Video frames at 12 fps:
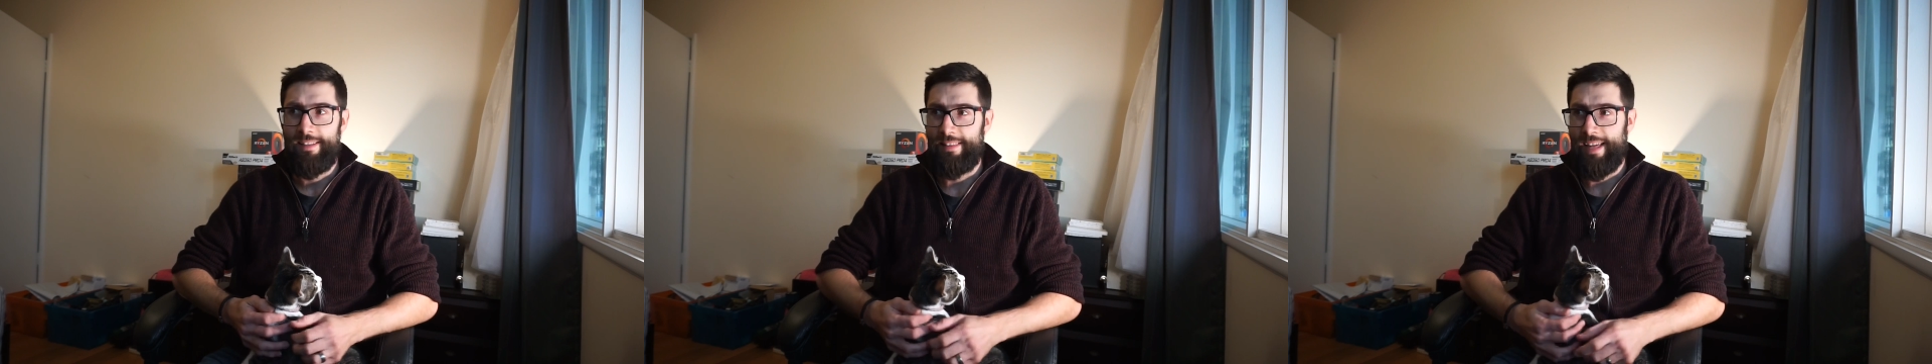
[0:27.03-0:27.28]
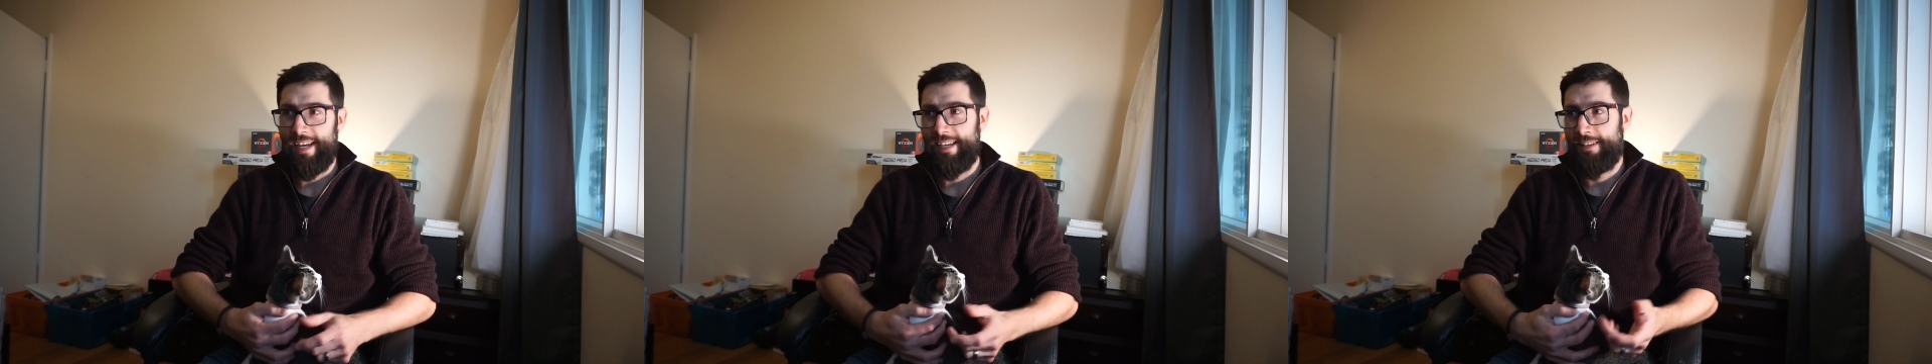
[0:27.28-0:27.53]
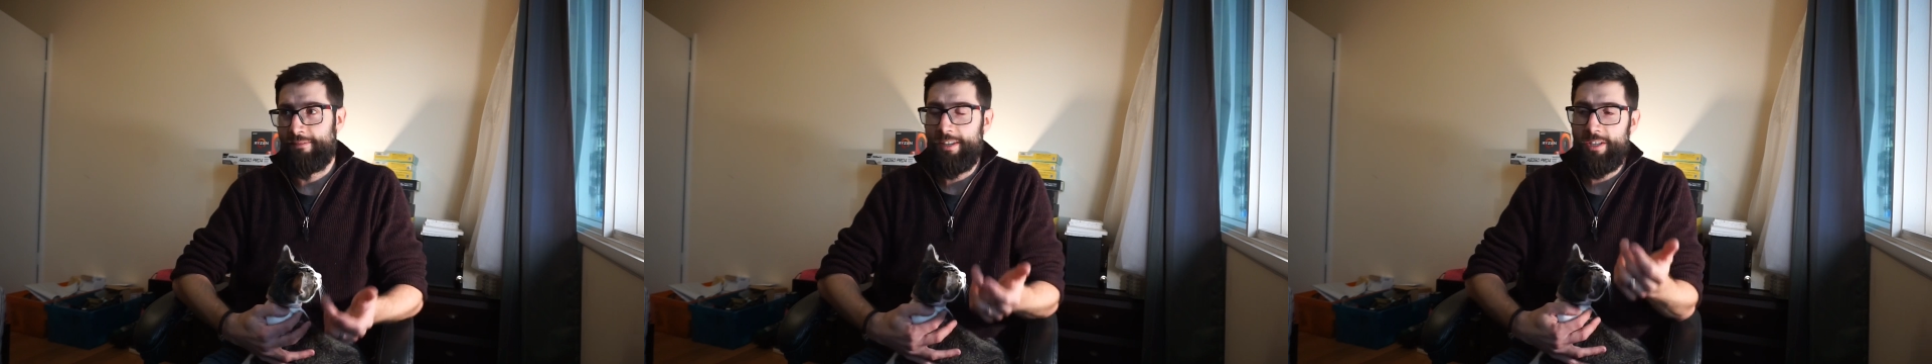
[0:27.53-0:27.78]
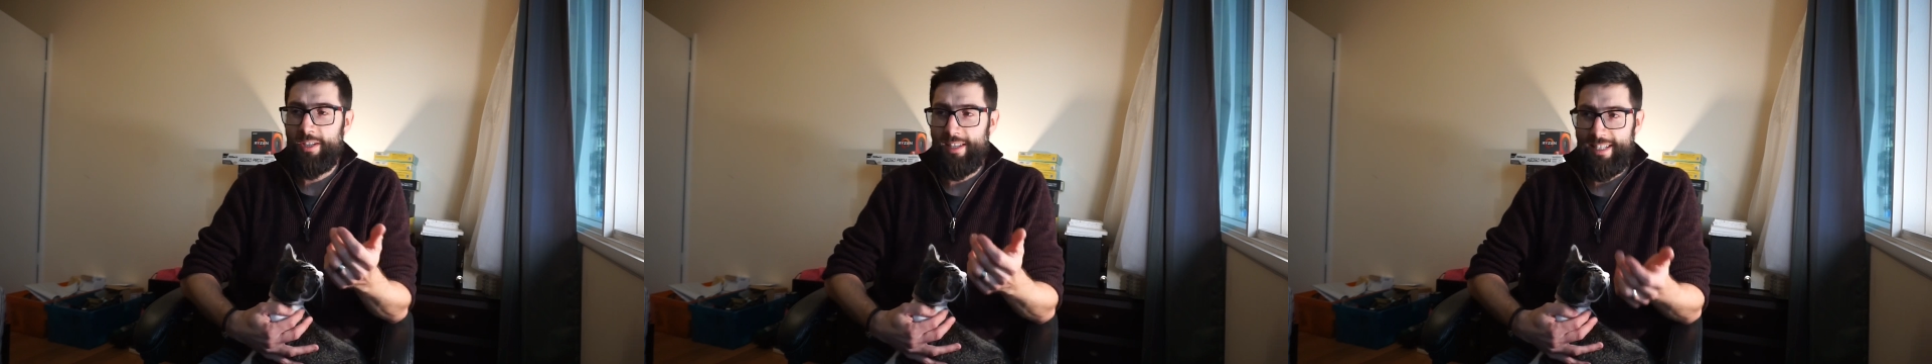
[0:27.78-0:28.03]
They
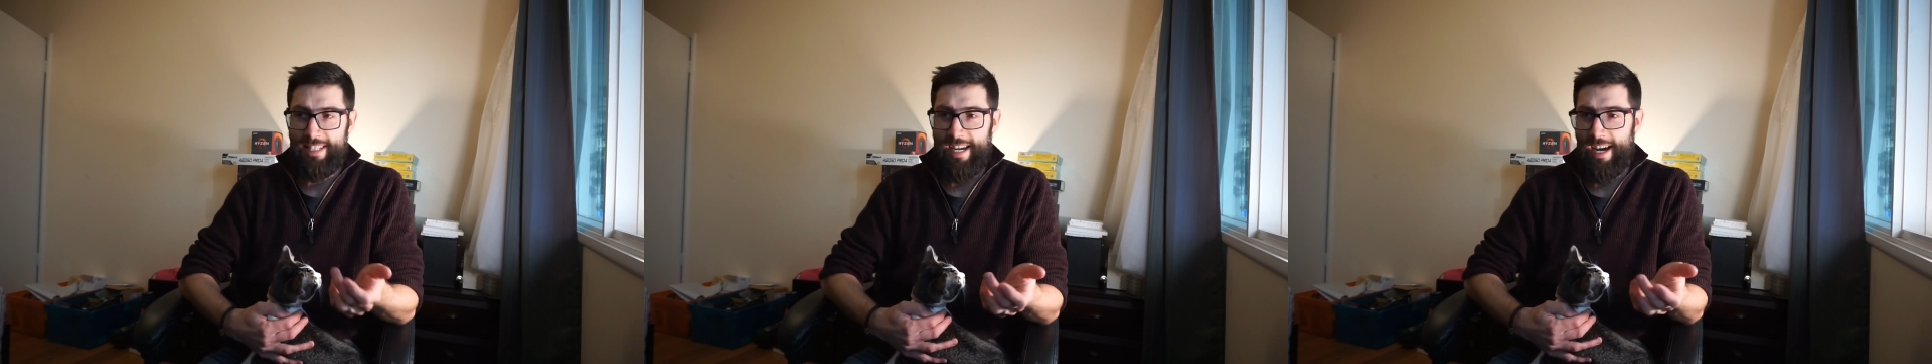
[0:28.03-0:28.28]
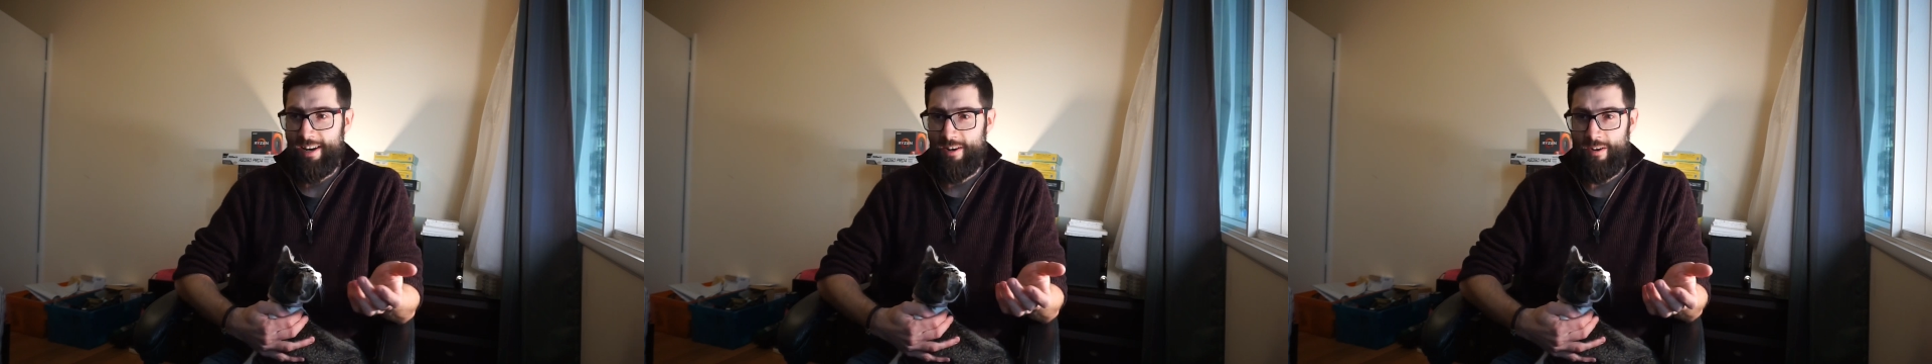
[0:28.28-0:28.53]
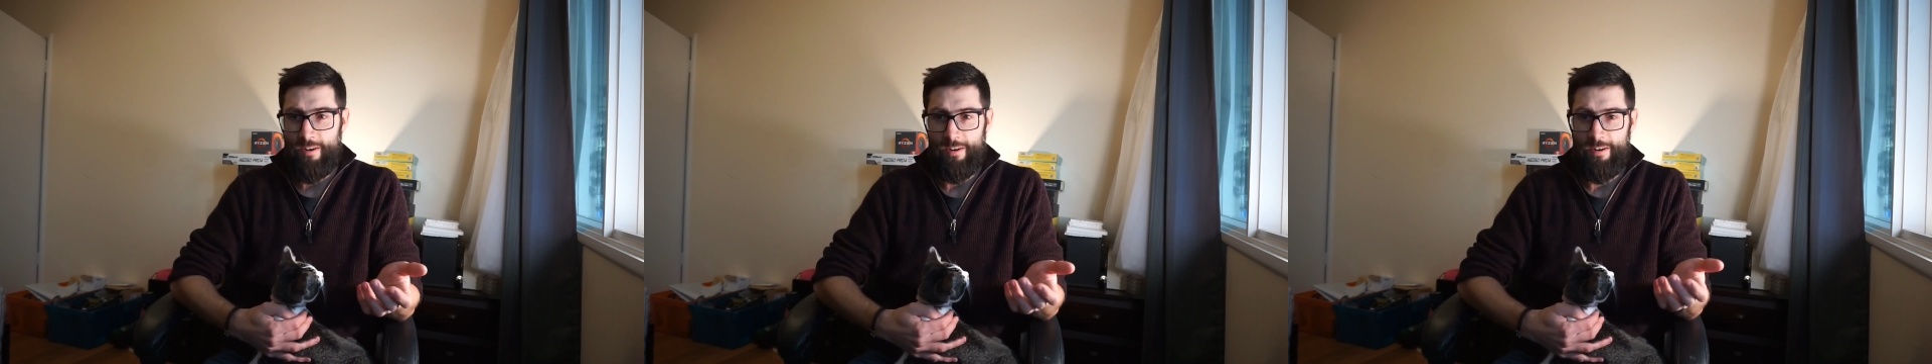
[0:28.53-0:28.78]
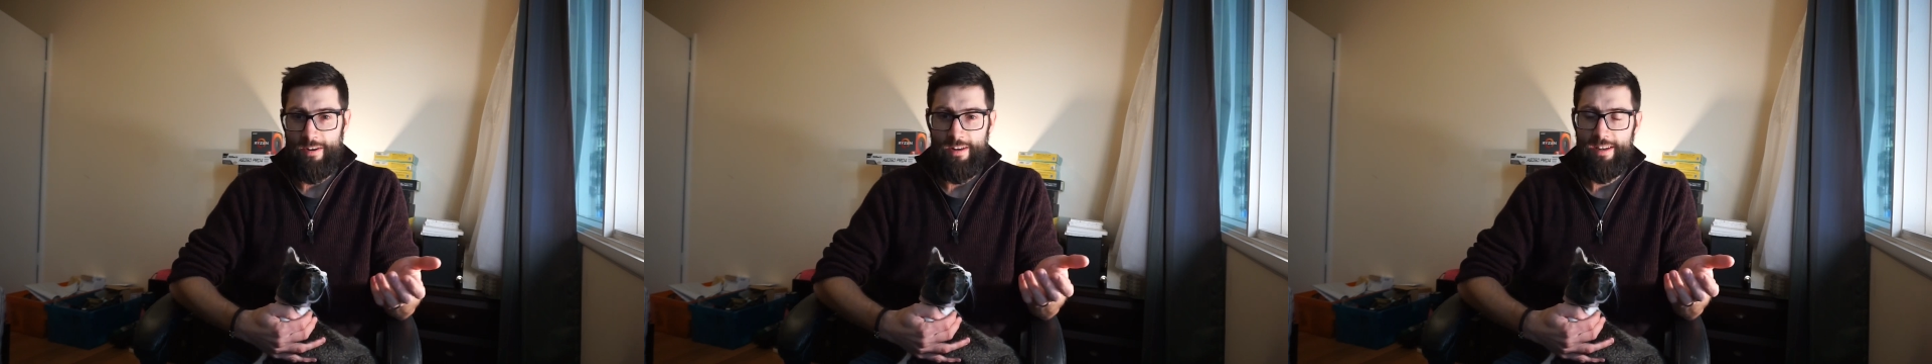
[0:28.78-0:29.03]
originally started
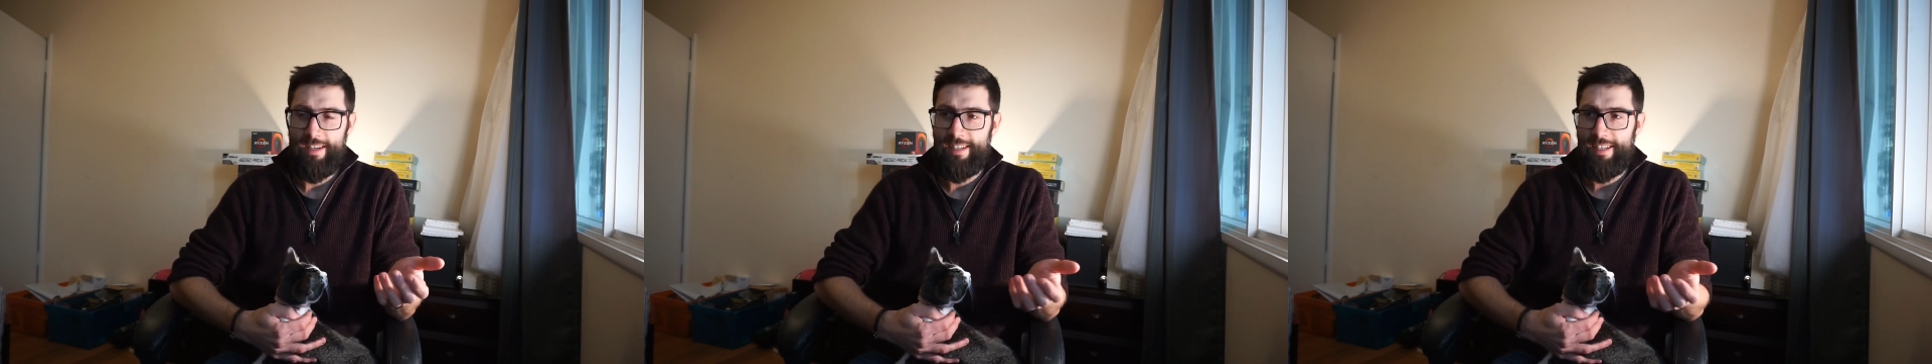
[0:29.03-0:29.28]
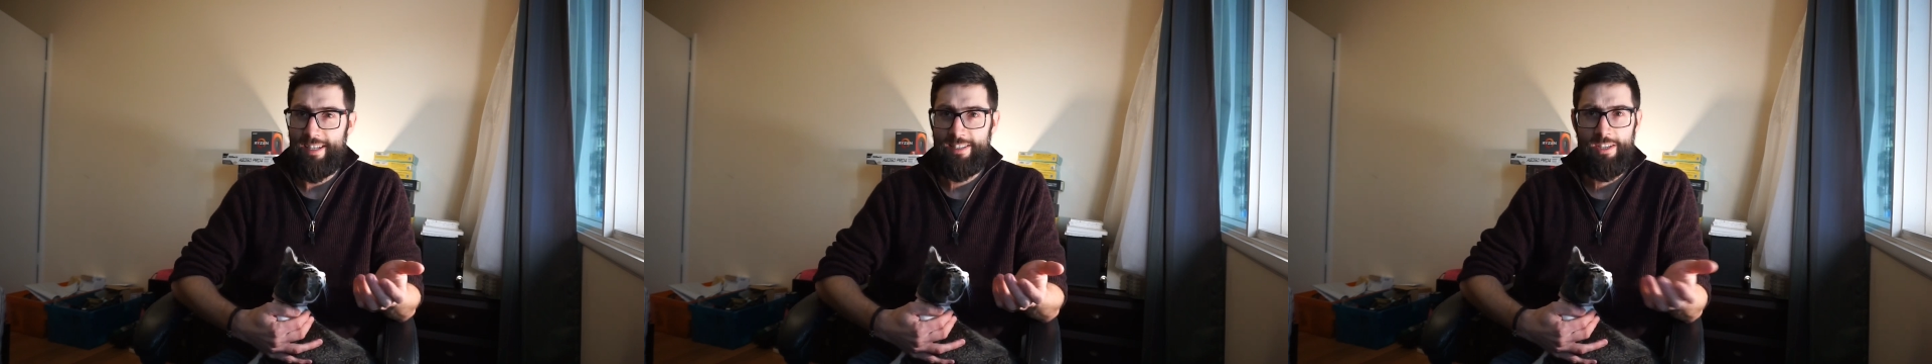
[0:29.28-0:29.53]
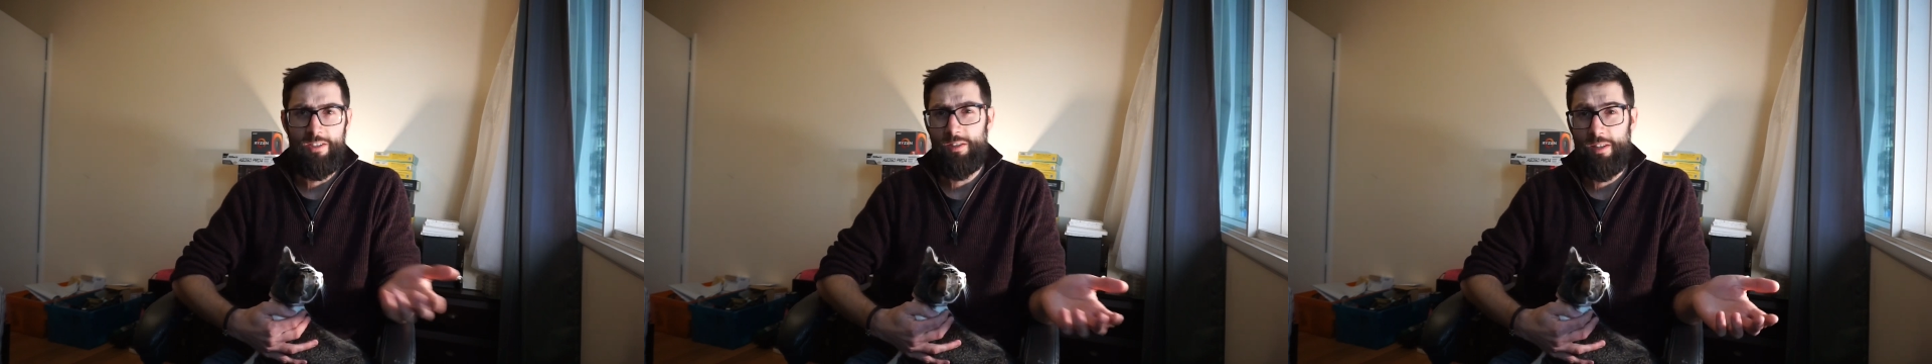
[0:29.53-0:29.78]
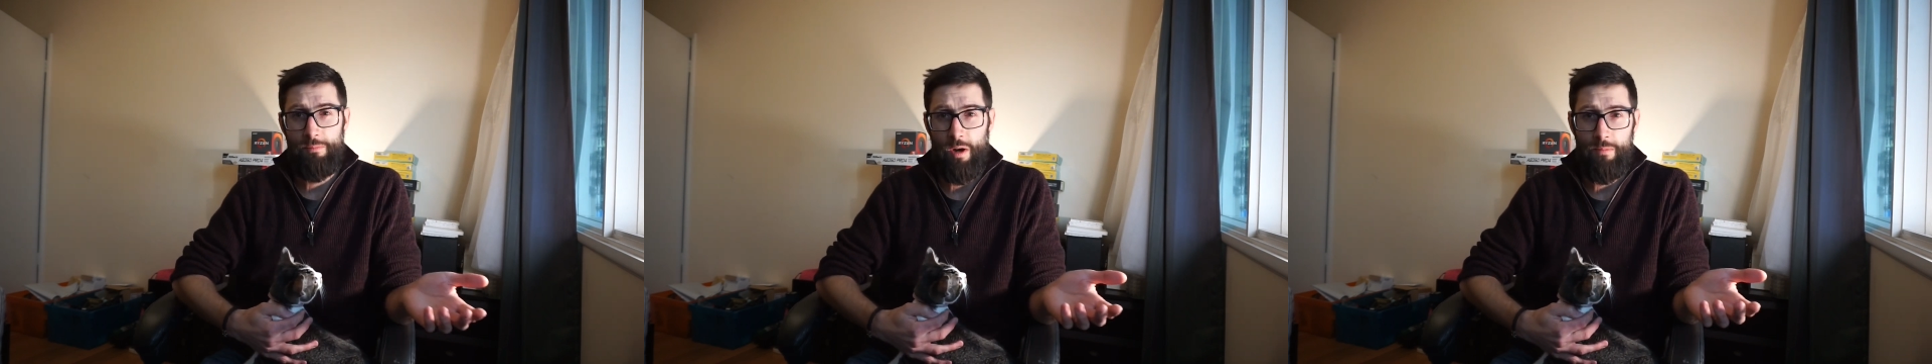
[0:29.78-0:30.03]
on
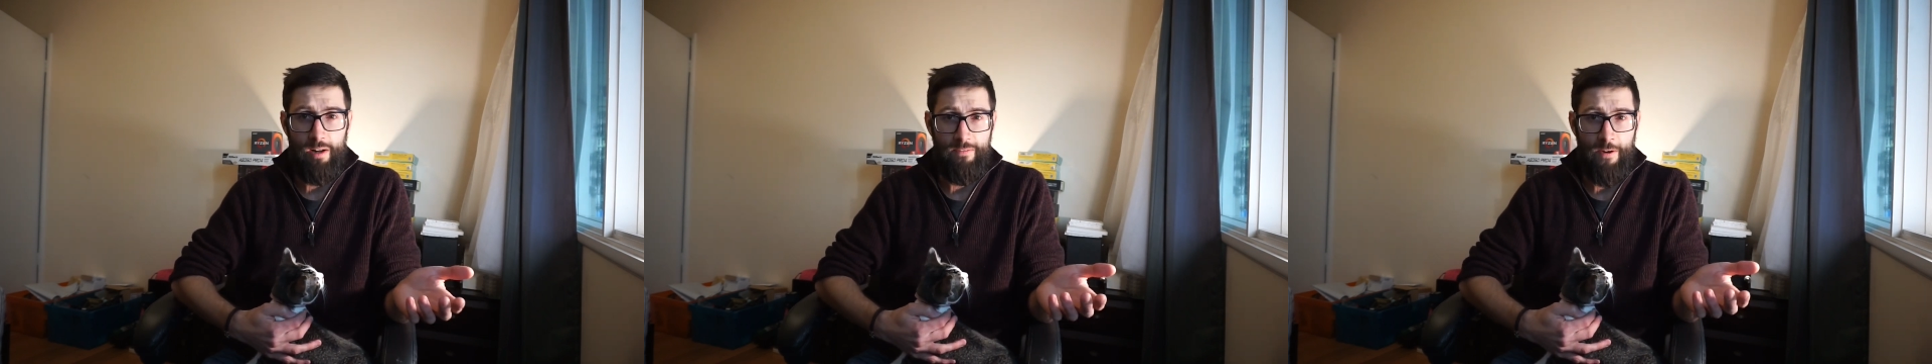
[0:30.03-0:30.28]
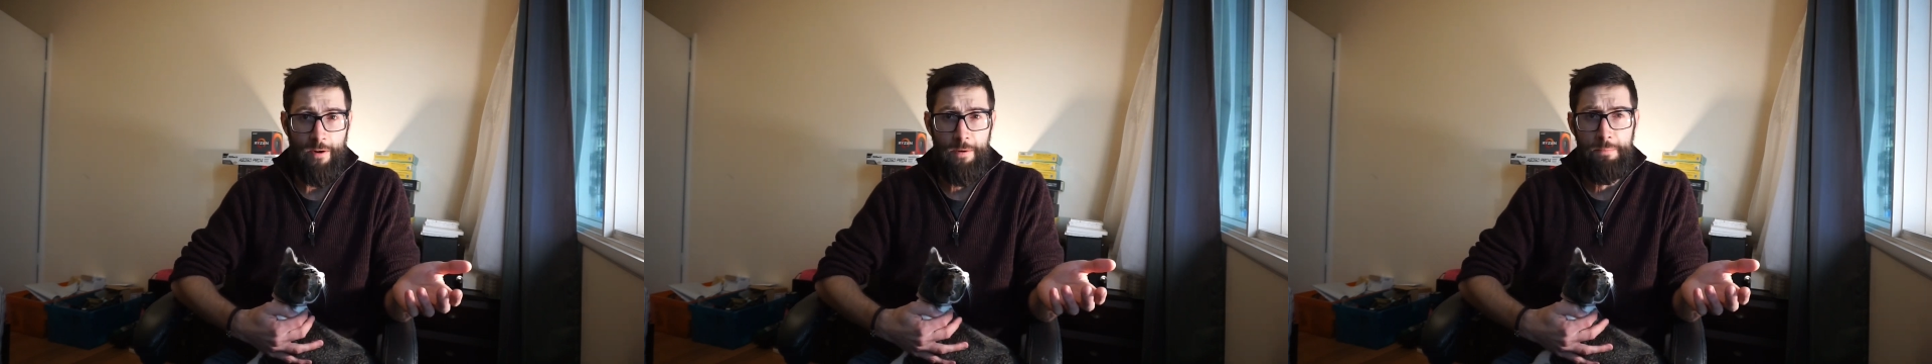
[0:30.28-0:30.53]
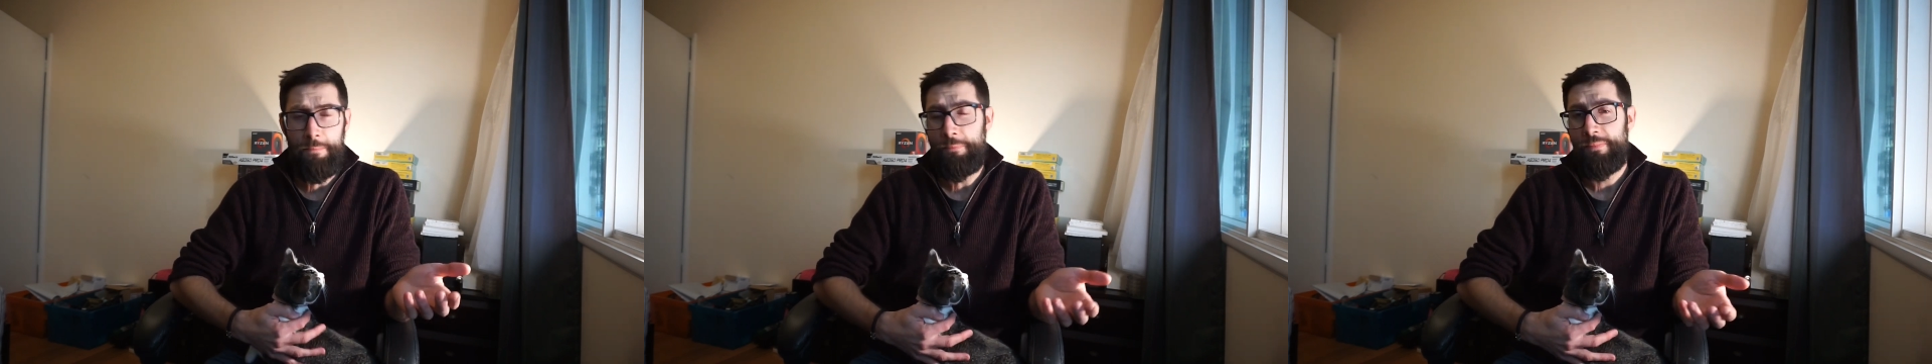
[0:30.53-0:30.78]
essentially a mobile phone,